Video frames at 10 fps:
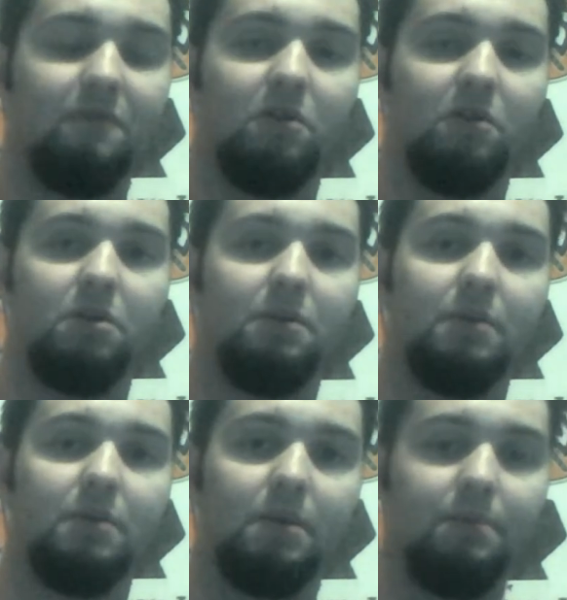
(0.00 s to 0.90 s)
the
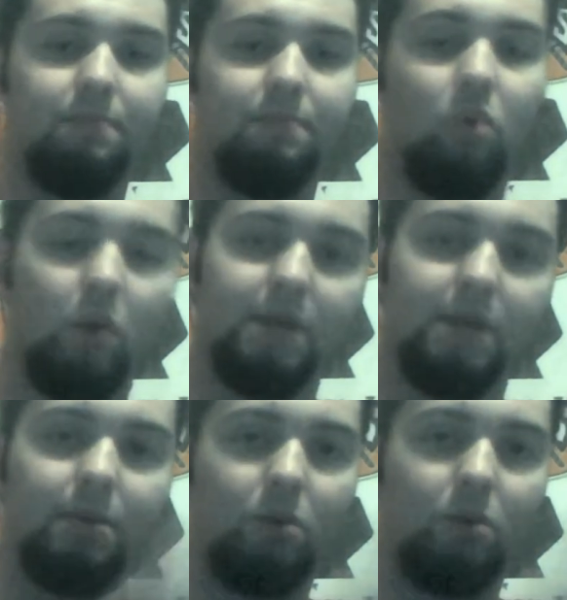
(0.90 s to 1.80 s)
very
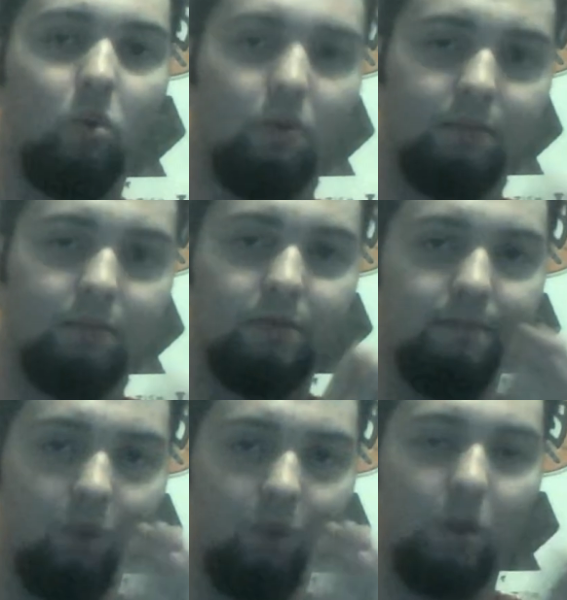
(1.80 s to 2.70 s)
point of the core
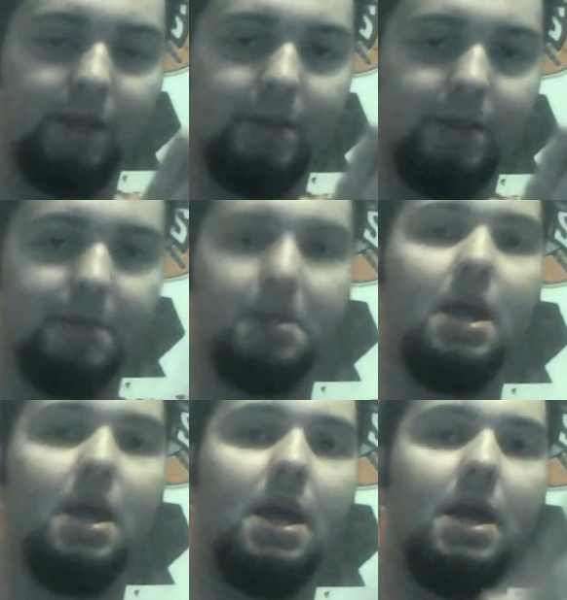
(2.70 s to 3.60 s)
point of
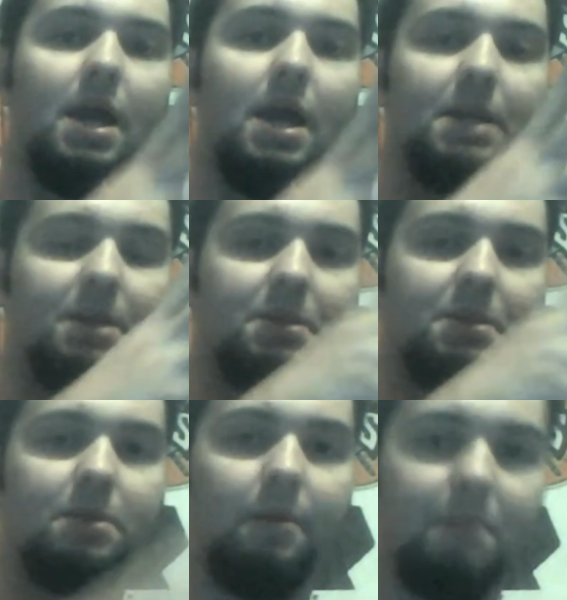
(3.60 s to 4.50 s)
this is
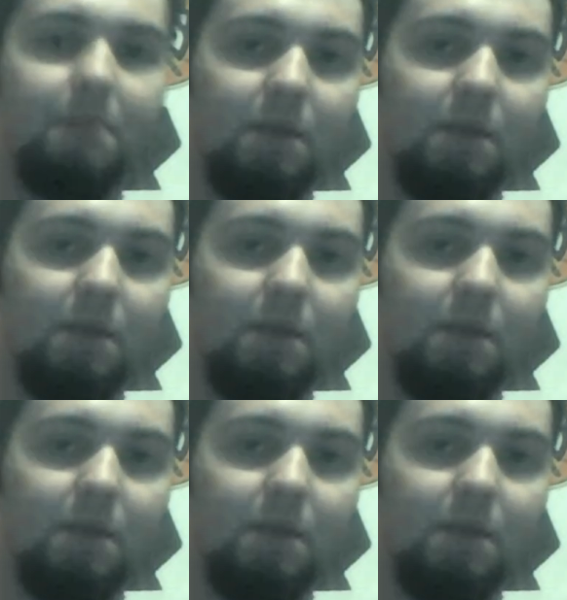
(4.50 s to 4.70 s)
that still the